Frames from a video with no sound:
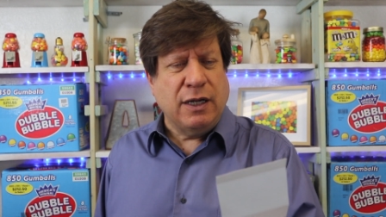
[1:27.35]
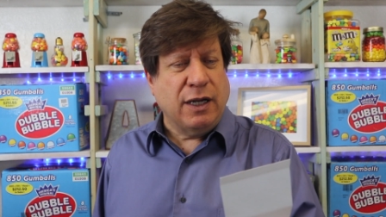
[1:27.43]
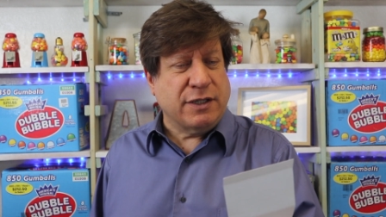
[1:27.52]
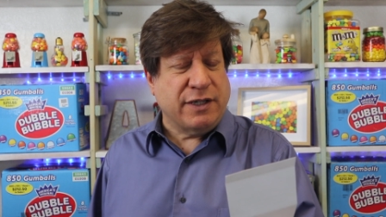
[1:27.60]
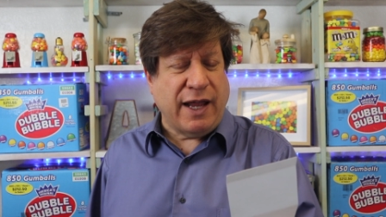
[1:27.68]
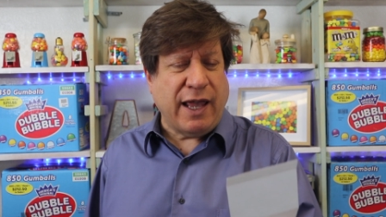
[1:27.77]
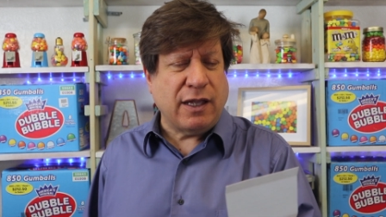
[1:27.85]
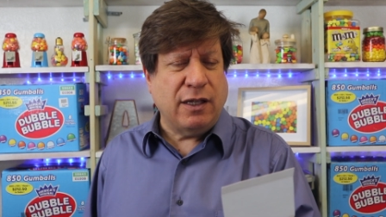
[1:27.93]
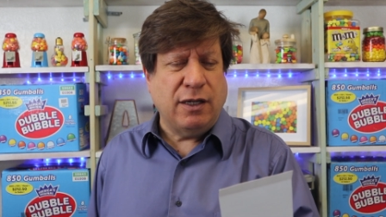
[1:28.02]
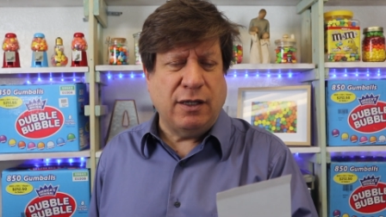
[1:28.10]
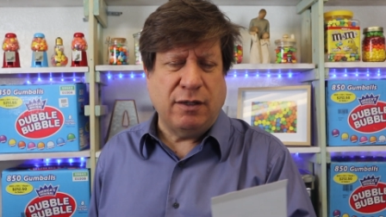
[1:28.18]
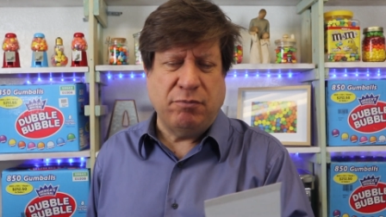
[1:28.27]
A snack?
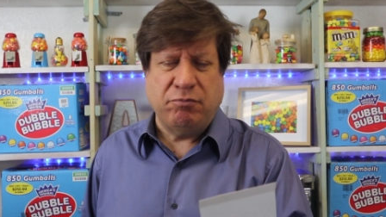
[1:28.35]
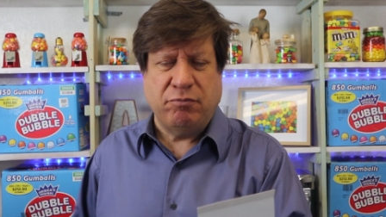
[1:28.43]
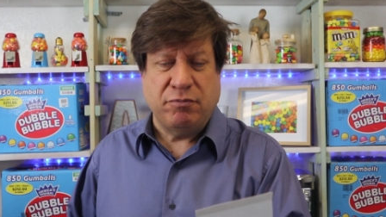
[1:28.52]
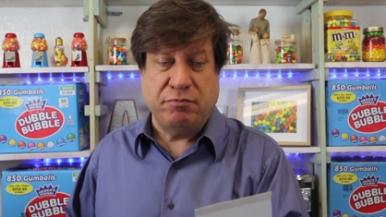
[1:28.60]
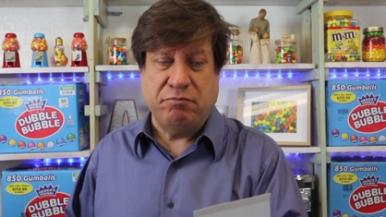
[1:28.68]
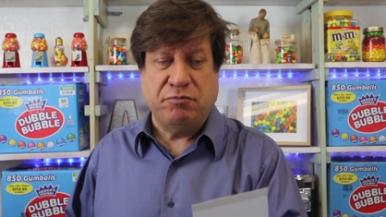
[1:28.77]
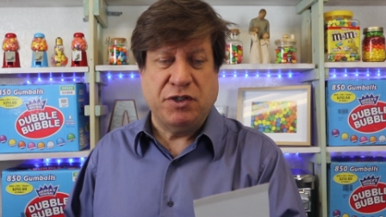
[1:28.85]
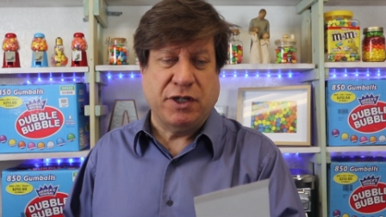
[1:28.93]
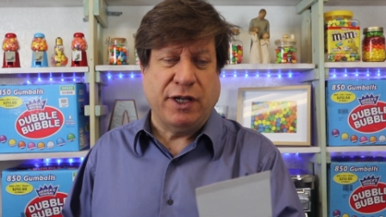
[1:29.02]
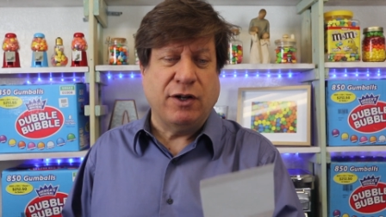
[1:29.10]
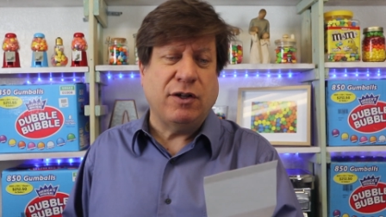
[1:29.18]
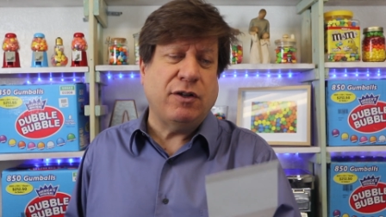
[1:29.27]

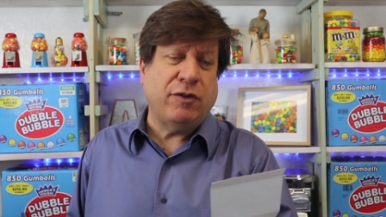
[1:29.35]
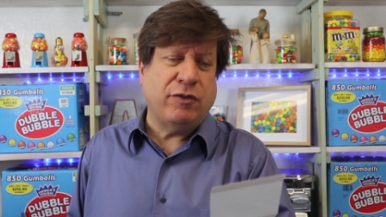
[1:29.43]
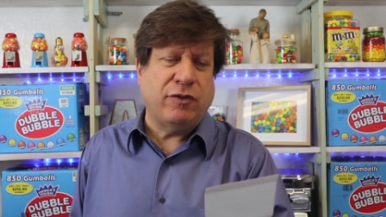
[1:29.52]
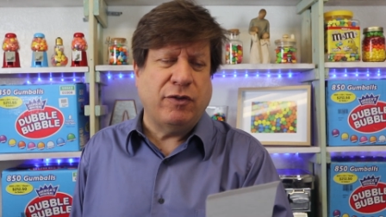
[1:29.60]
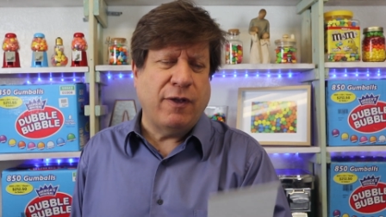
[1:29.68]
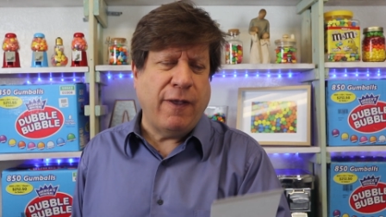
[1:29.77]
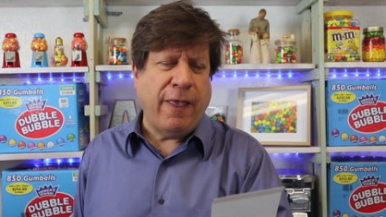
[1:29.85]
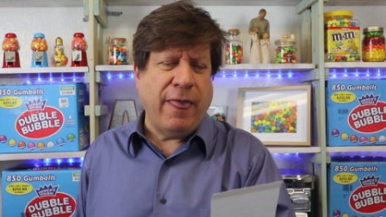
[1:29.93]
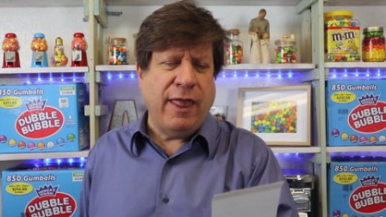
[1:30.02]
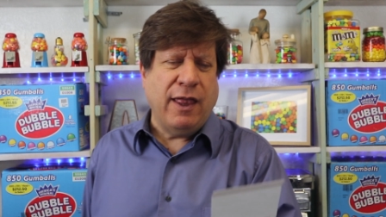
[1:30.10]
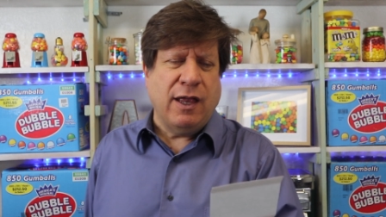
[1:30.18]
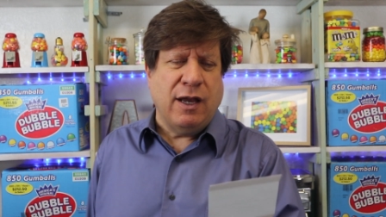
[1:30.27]
Skittles?
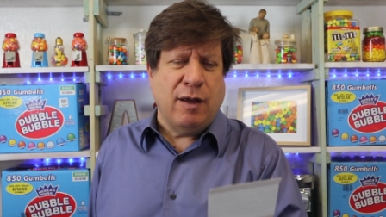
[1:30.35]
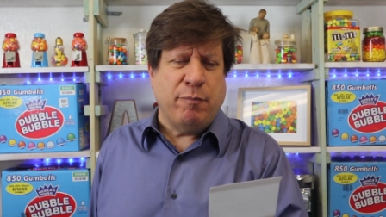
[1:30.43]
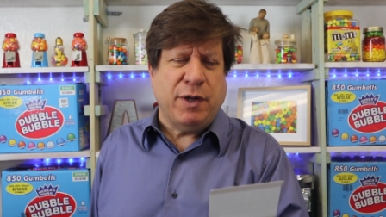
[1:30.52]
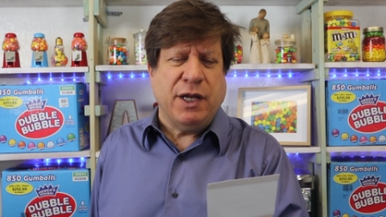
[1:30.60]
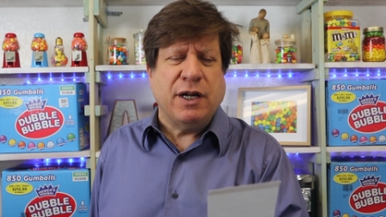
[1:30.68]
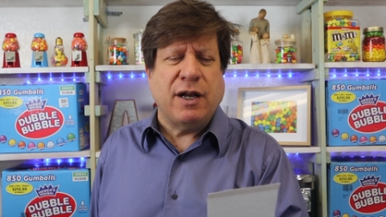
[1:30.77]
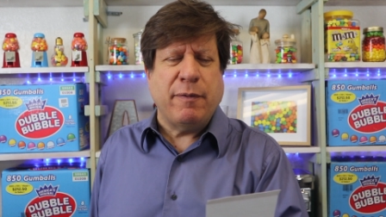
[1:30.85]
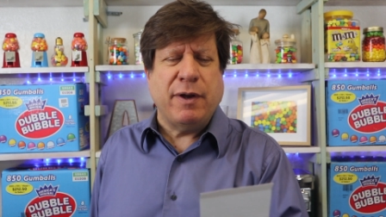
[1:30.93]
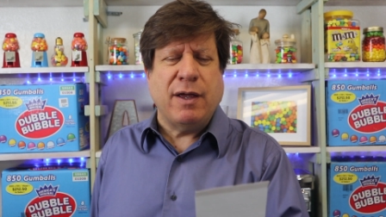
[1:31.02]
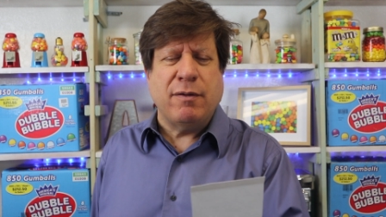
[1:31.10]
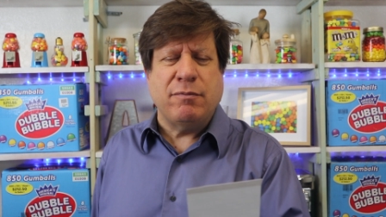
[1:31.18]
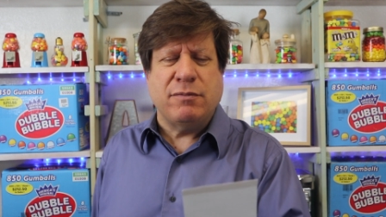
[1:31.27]
Peanut
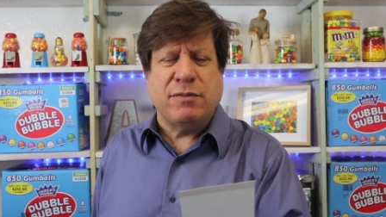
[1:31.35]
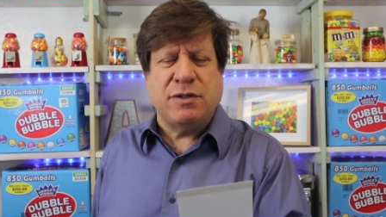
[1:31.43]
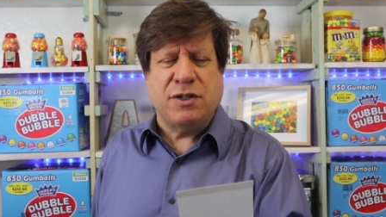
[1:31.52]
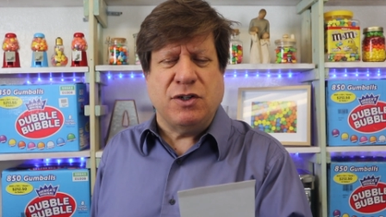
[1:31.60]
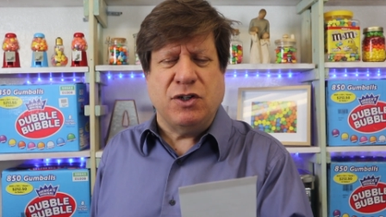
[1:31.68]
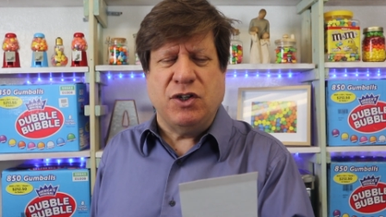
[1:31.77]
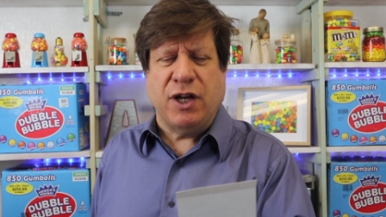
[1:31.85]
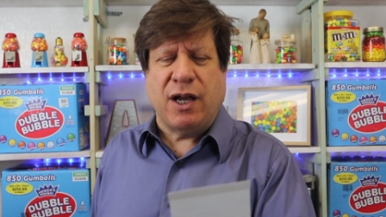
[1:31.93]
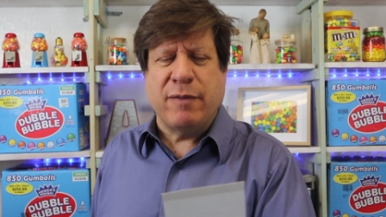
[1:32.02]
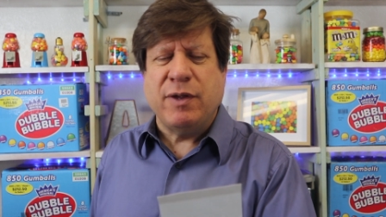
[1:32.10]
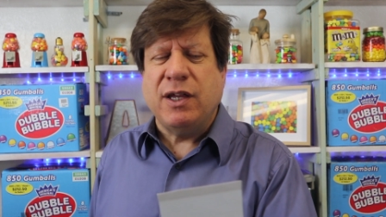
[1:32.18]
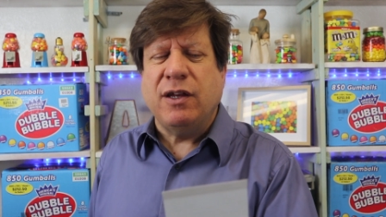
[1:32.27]
M&Ms?
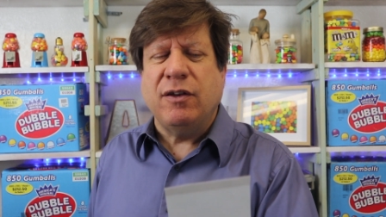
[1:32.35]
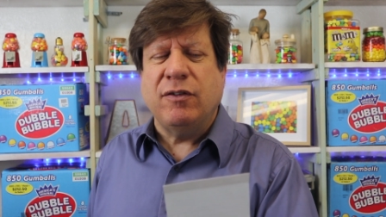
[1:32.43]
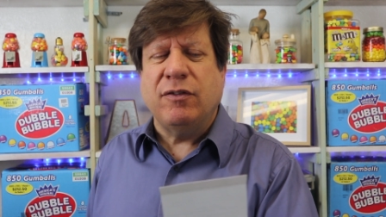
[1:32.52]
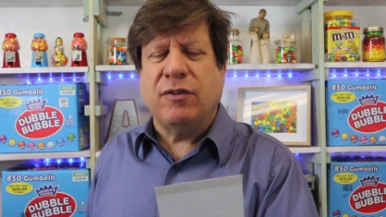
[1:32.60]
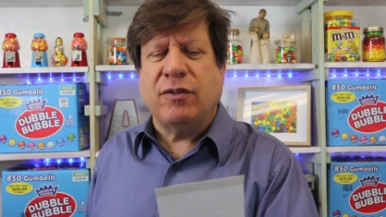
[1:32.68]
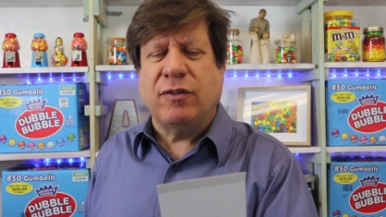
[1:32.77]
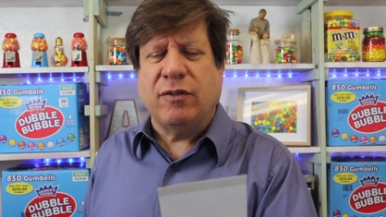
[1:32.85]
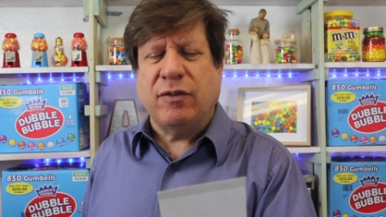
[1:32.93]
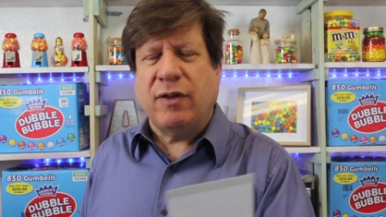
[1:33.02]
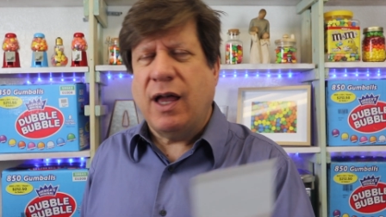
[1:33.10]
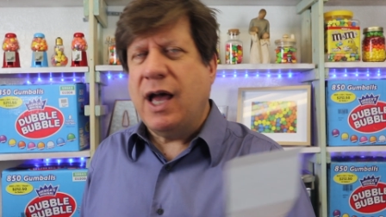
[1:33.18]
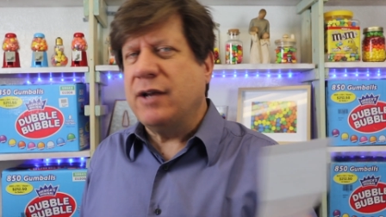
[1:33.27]
Jelly
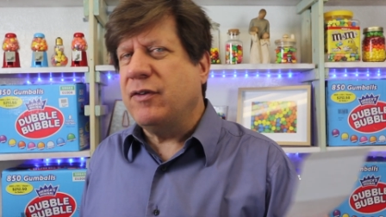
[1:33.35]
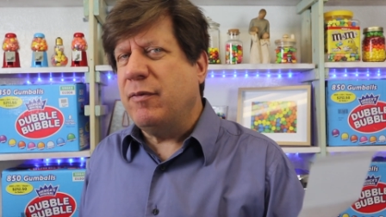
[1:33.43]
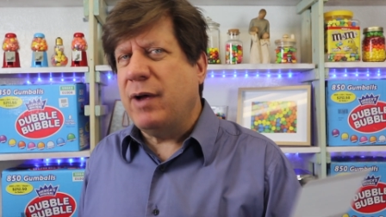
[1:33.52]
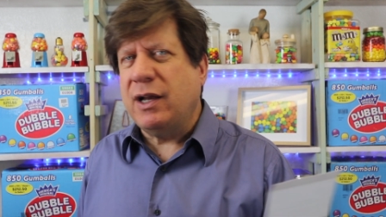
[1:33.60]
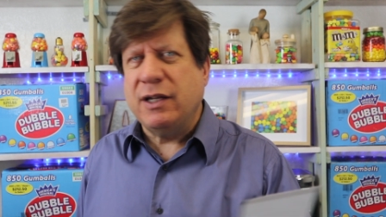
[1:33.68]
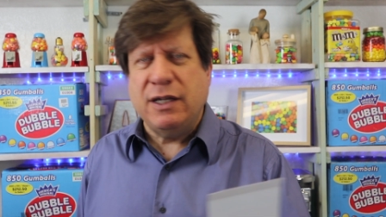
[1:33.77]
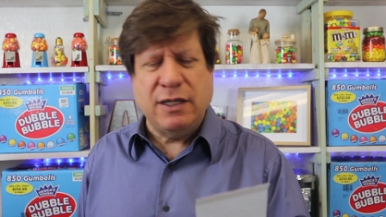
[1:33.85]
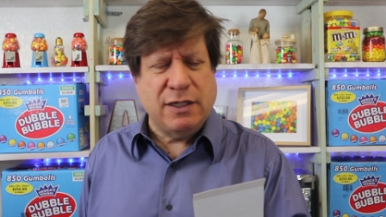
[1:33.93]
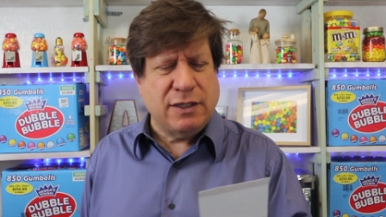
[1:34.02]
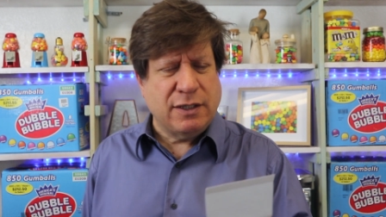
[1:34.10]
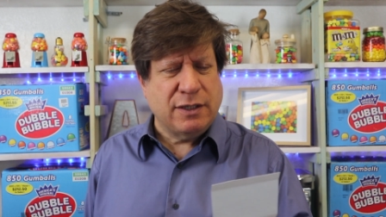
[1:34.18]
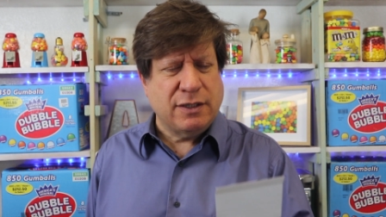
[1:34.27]
beans? Hot
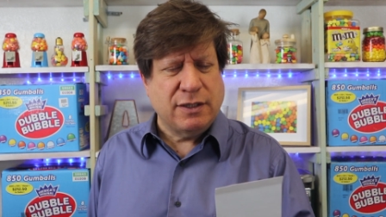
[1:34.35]
tamales?